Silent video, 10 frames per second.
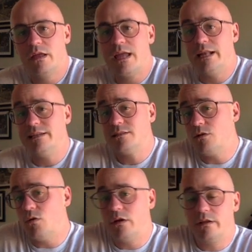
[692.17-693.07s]
and he's
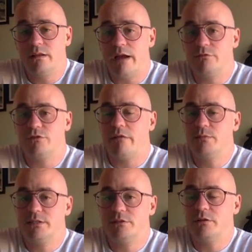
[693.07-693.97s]
going at average draft
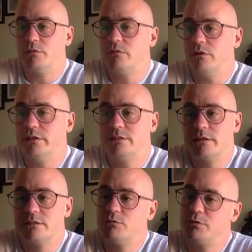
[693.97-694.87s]
position number
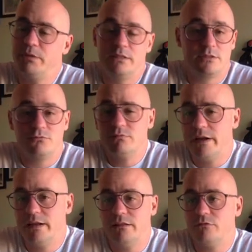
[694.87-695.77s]
36, which means it's
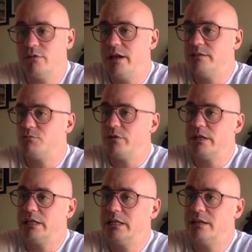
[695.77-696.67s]
right in the range of where they
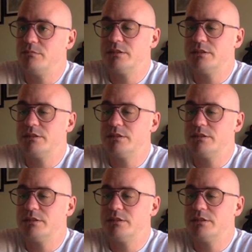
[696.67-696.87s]
could get him.